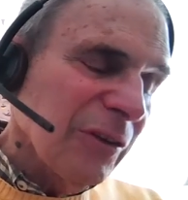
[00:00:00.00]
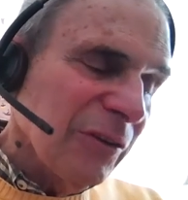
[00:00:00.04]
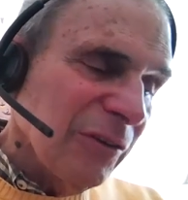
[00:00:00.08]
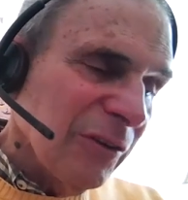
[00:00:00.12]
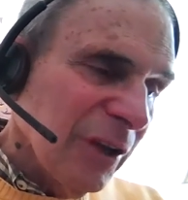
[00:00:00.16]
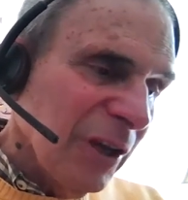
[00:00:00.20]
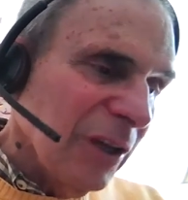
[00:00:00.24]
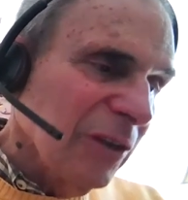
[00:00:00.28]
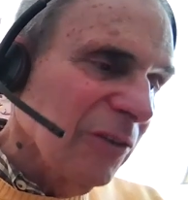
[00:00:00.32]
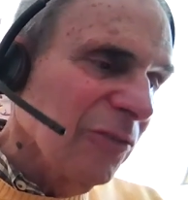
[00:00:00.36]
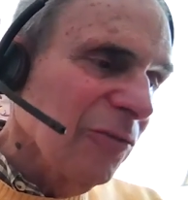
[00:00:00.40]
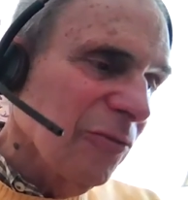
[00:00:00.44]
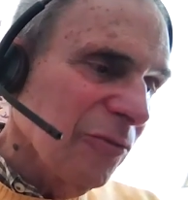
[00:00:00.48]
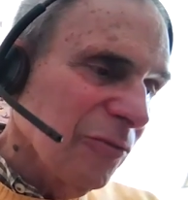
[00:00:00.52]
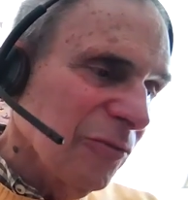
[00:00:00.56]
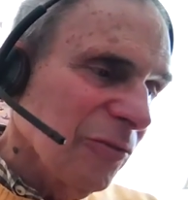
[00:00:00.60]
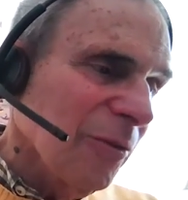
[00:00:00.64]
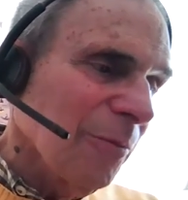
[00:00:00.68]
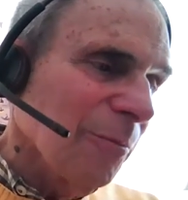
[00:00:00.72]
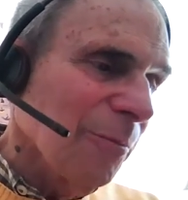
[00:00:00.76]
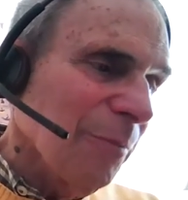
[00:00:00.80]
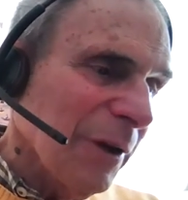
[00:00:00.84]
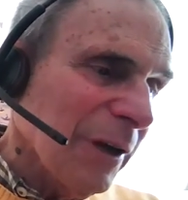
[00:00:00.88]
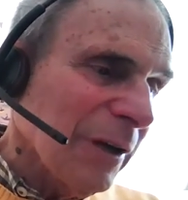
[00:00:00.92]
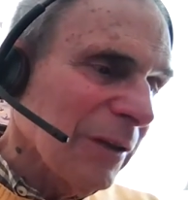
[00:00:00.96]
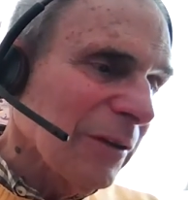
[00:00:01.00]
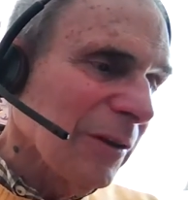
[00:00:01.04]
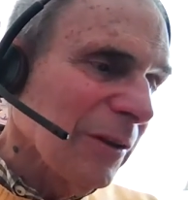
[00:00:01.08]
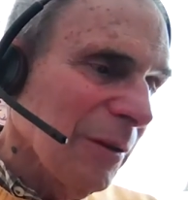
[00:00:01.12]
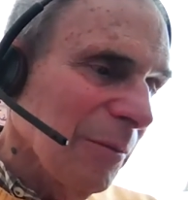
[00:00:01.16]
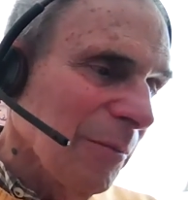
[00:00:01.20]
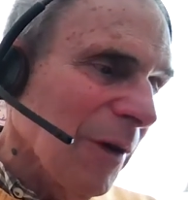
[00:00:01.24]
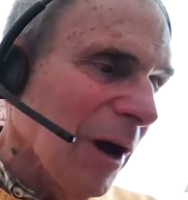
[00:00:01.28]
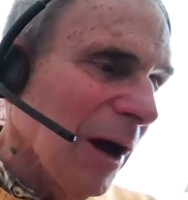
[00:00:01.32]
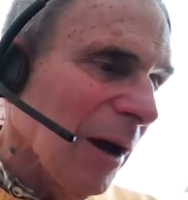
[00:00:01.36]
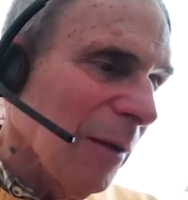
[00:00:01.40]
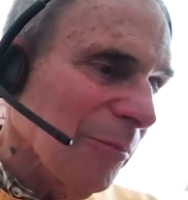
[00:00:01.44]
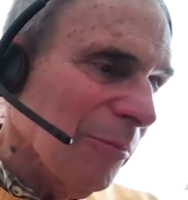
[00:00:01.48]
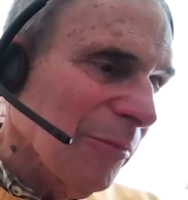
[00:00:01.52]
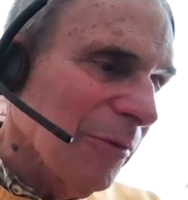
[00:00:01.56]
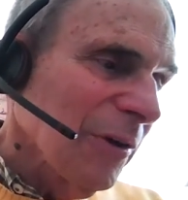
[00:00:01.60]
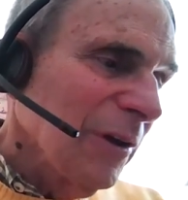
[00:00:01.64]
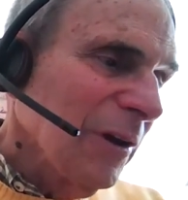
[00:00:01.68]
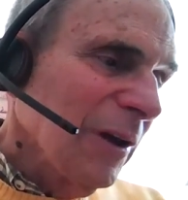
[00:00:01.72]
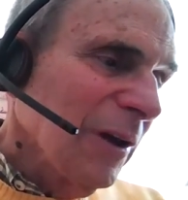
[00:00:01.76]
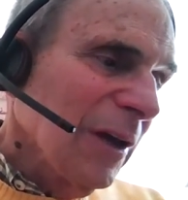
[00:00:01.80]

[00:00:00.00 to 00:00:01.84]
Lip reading: continued to pick them up.